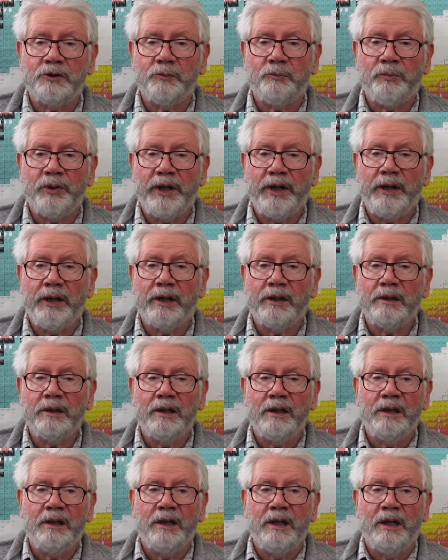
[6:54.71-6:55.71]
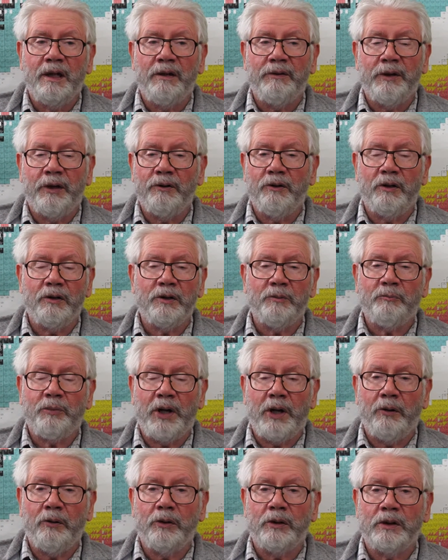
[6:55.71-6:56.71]
Japan, then all the
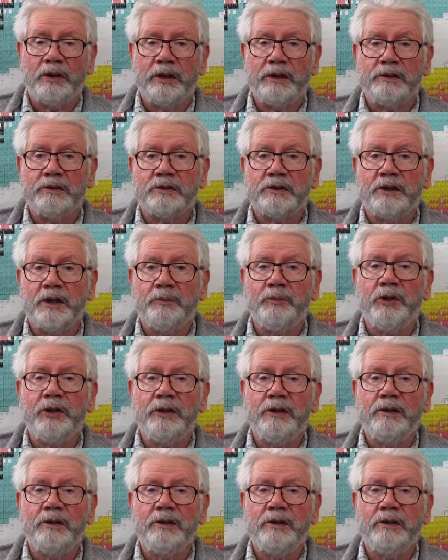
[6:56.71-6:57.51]
power lines coming